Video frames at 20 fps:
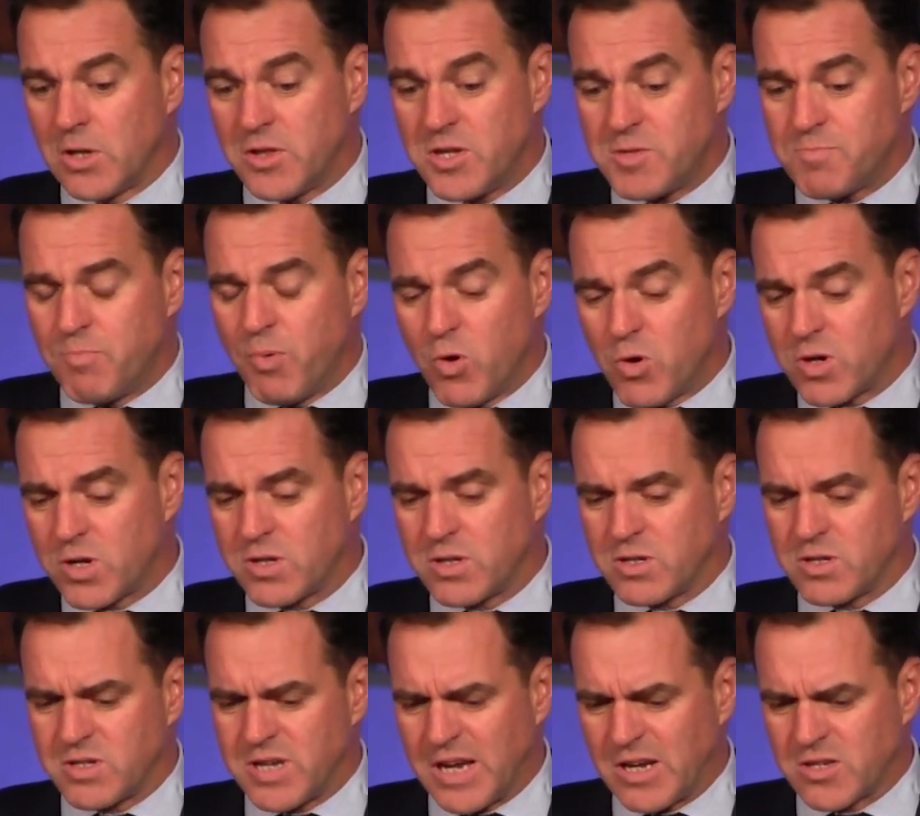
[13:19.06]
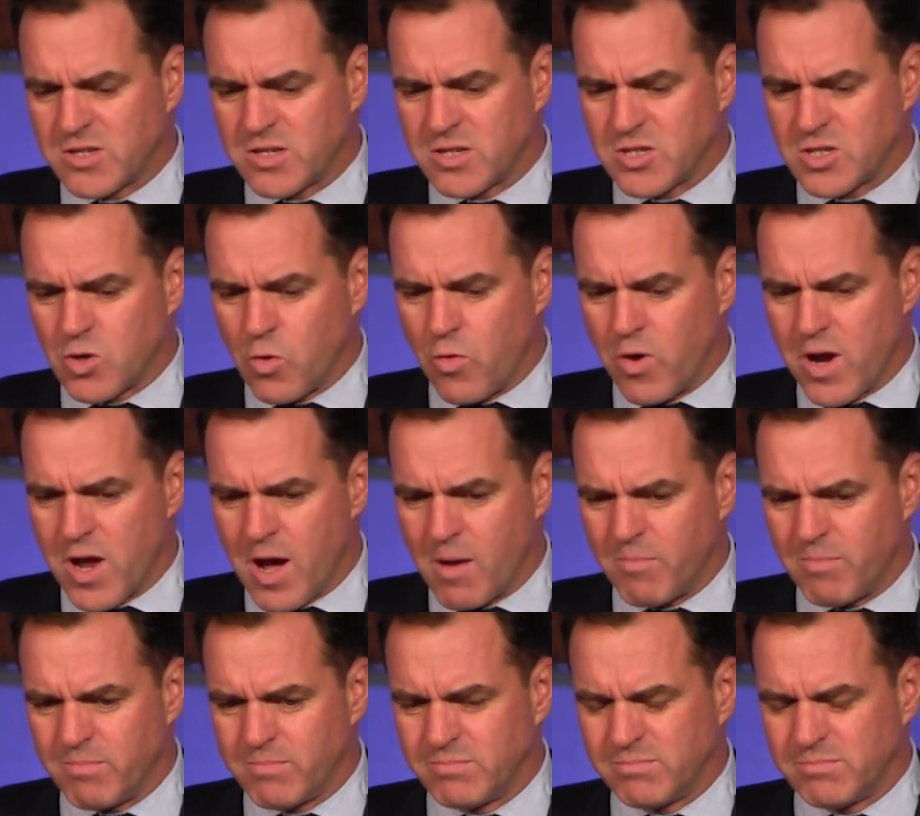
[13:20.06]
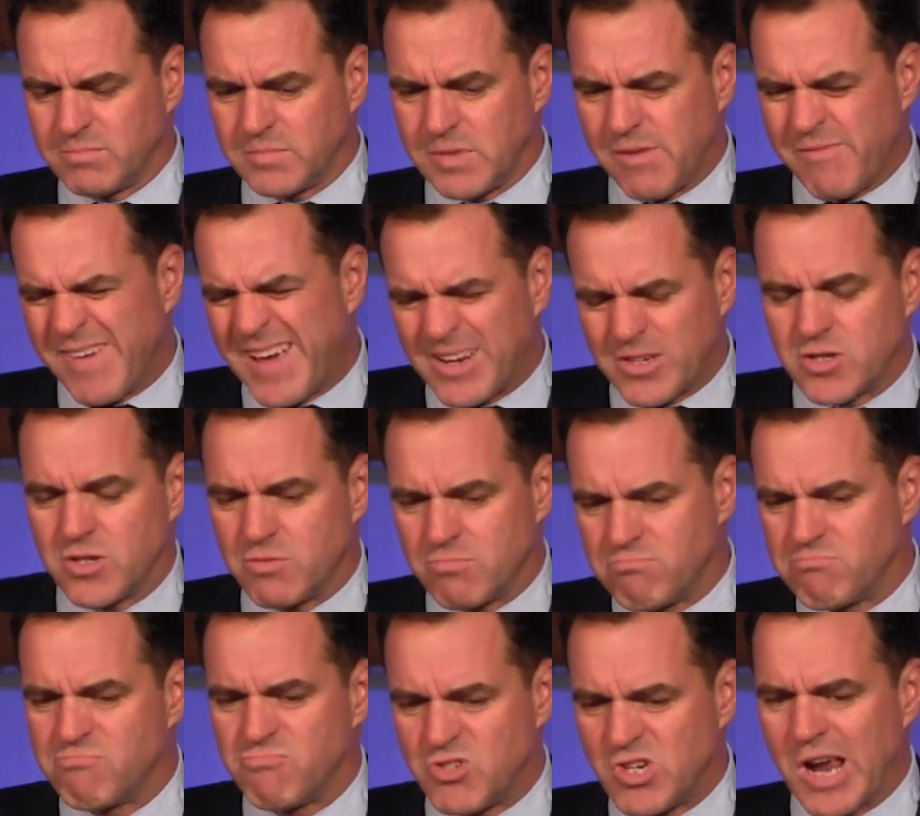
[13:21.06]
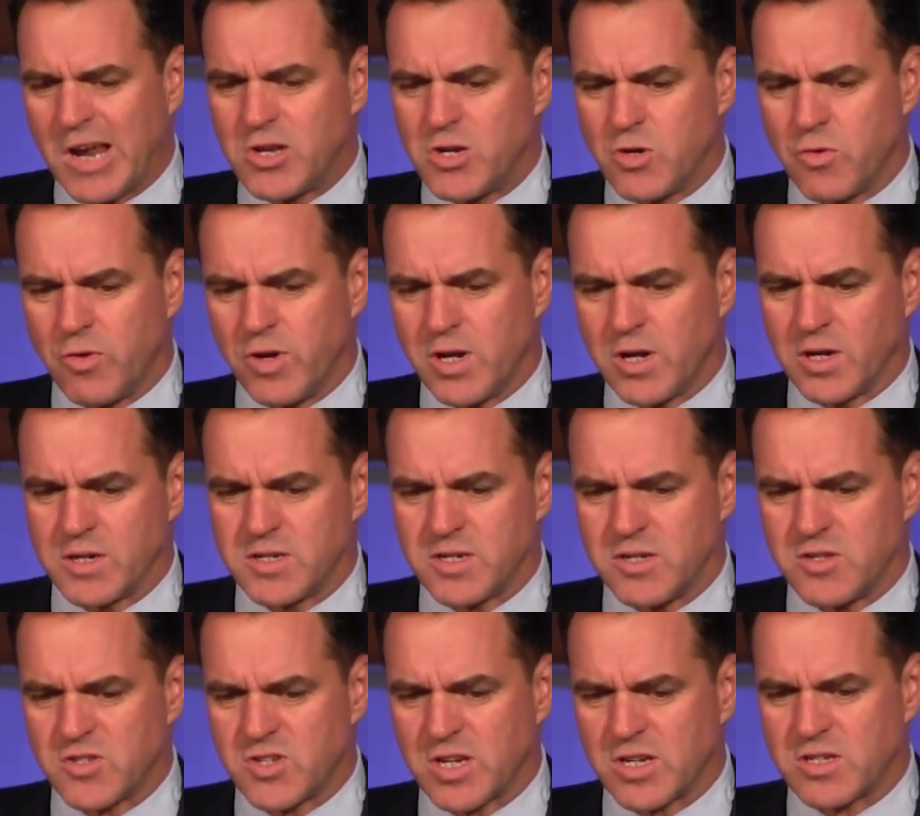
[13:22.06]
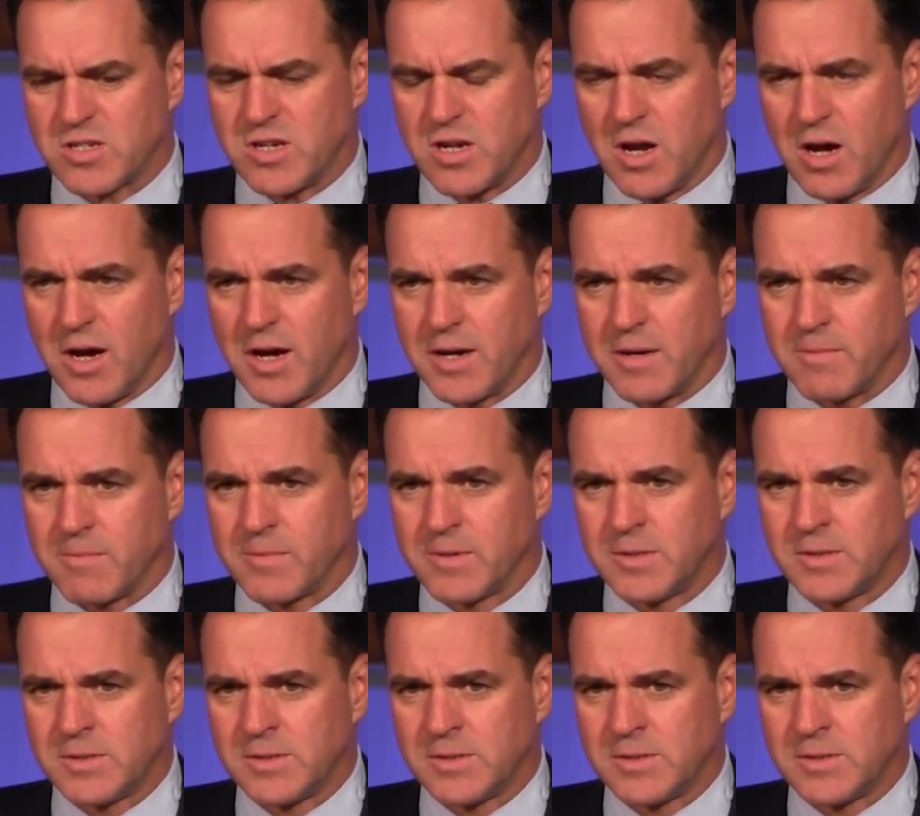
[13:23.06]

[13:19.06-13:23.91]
This book takes the story up, in fact, to January 1969.